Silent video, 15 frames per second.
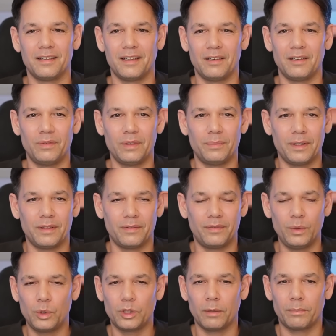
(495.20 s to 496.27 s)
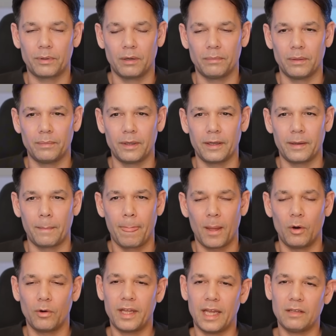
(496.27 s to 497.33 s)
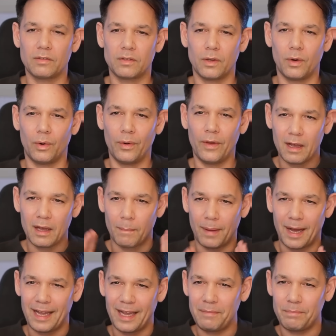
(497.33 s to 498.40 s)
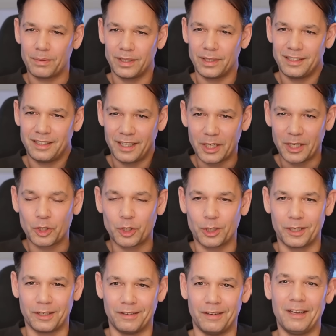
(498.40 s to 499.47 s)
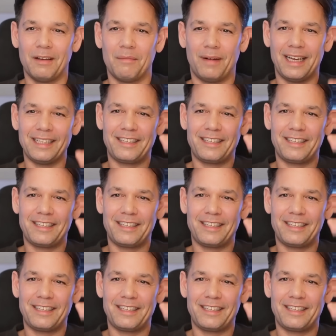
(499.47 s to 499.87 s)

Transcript: that will be the future, probably. Okay, so my prediction, my